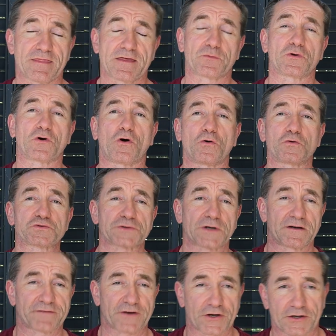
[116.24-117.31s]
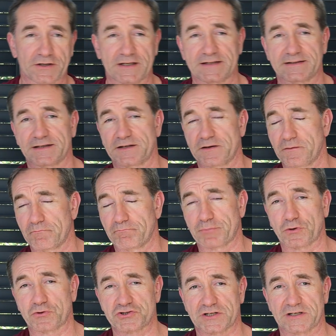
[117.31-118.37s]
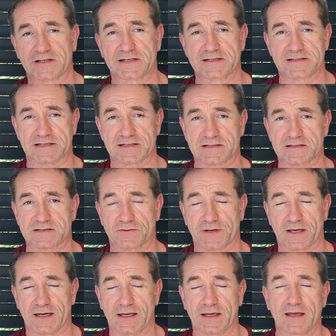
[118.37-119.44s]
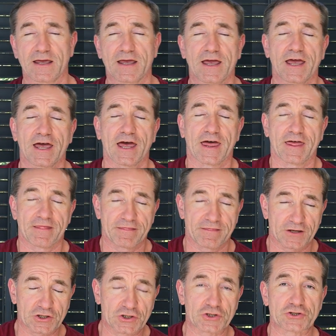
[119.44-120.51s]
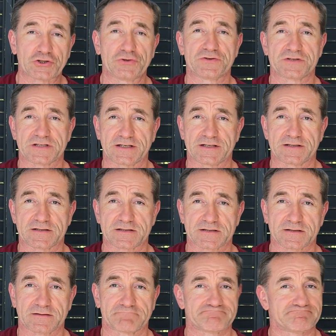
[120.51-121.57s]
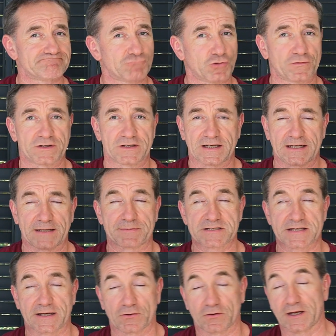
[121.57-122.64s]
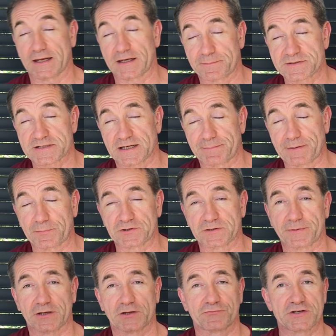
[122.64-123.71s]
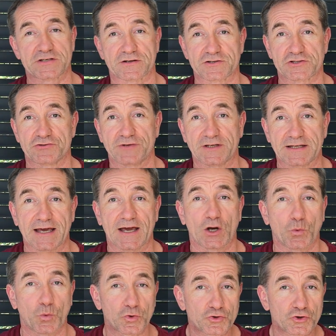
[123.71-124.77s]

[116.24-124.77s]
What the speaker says: they will also have herniated bulging discs, okay? The good news is, over 90% or 80% of people, depending on the research you read, will